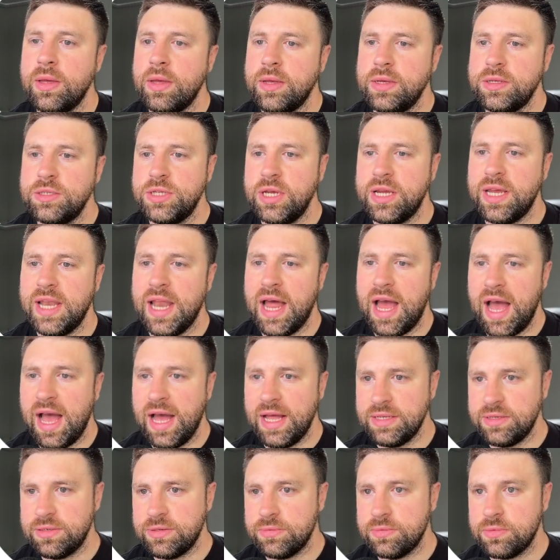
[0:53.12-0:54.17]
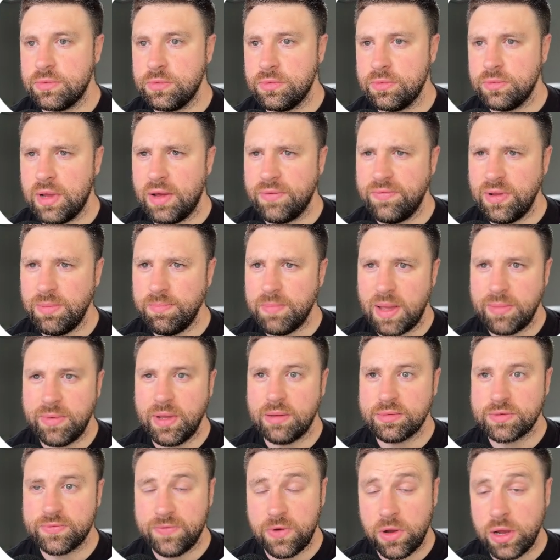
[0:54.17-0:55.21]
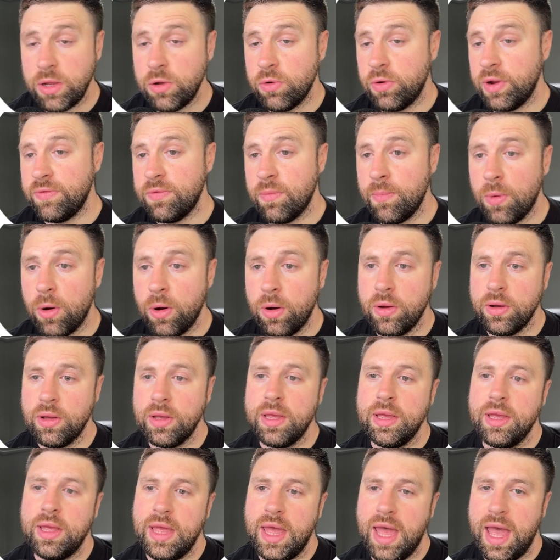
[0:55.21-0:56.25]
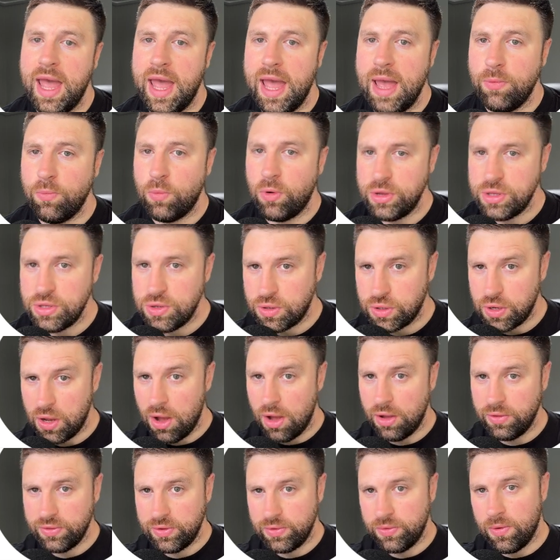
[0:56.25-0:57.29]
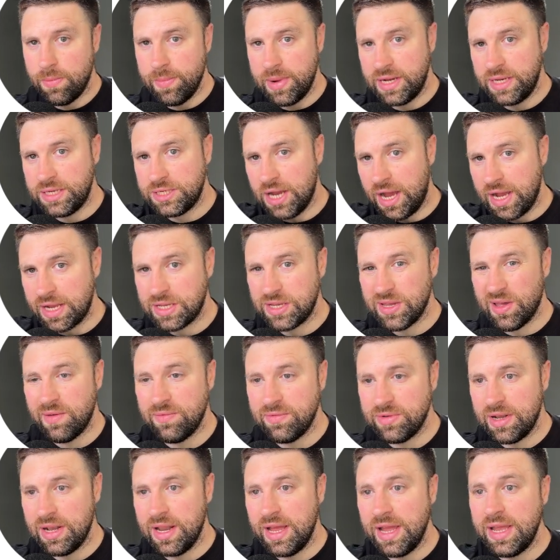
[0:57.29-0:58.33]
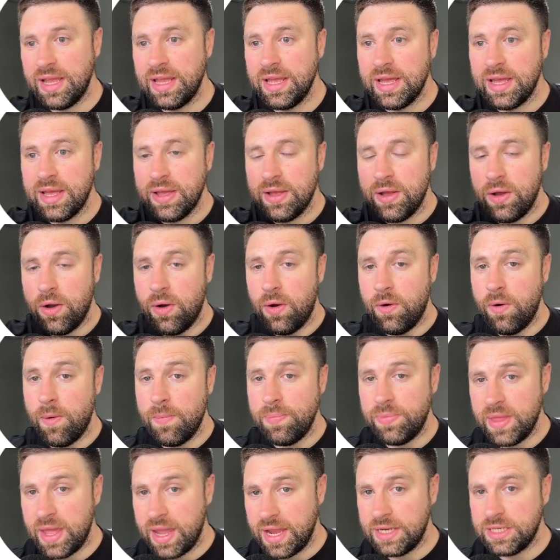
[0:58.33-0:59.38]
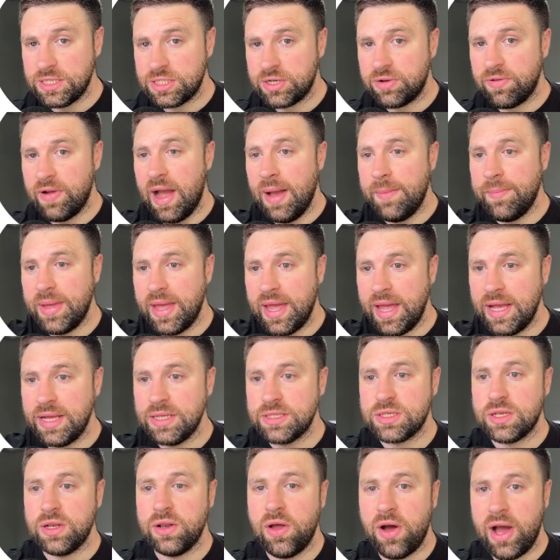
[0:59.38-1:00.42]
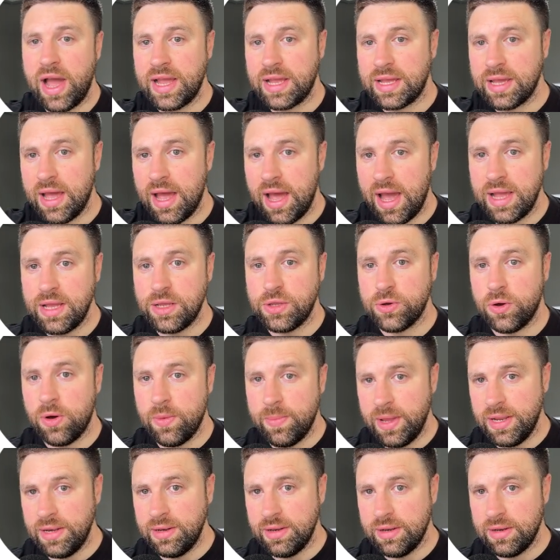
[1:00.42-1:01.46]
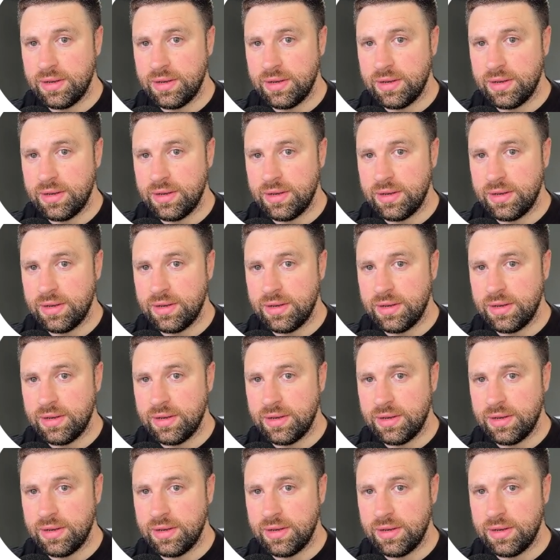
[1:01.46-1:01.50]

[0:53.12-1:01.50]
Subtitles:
So you can add, I think maybe up to 30 or even more. And what you can't do on ManyChat currently on Instagram is like a comment.